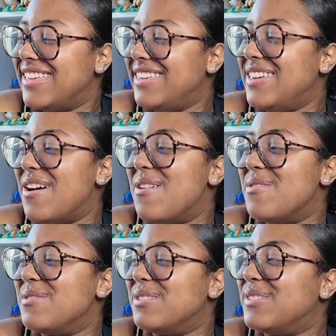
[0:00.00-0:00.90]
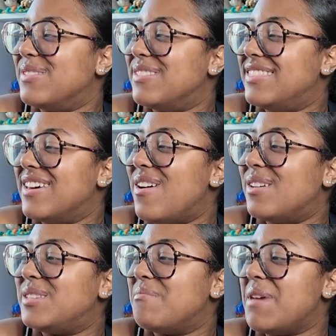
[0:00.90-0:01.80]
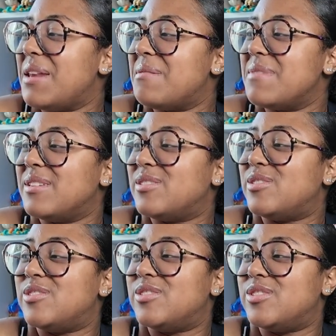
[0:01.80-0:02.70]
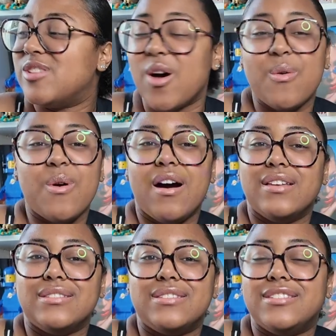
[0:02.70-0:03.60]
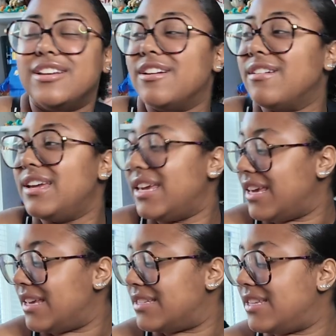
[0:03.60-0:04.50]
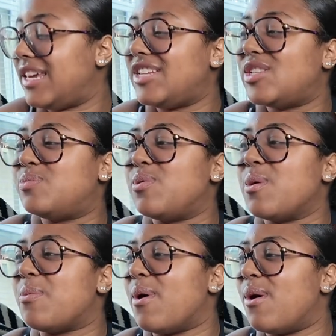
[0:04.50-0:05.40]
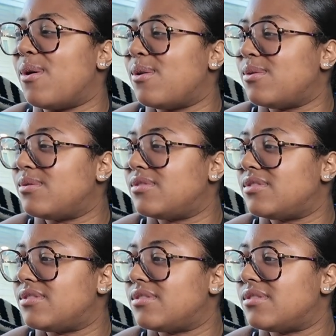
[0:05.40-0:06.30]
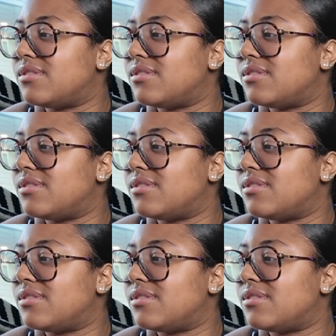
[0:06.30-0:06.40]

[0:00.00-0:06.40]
Yo, the ultimatum is so unserious. Did he just propose?